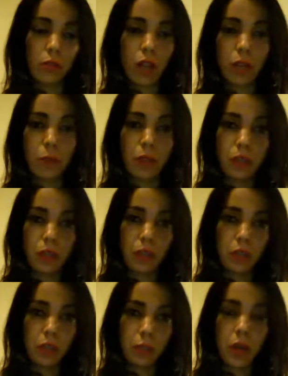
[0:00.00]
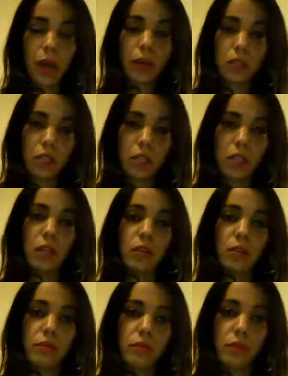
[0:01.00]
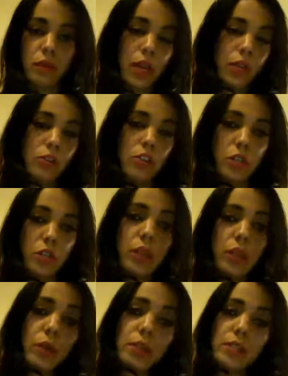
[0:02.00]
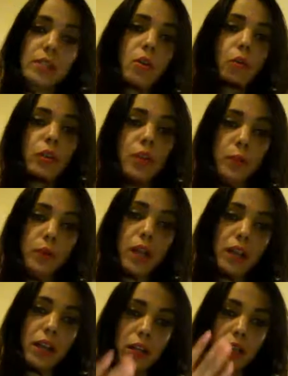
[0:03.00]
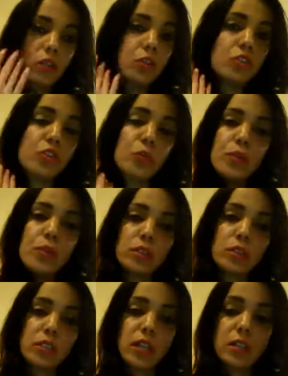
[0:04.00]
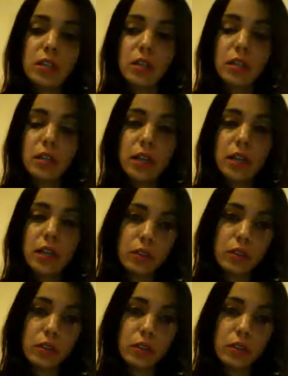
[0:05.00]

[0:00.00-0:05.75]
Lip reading: raping humanity of energy. But it wasn't the only planet on Jupiter Ascendant, and I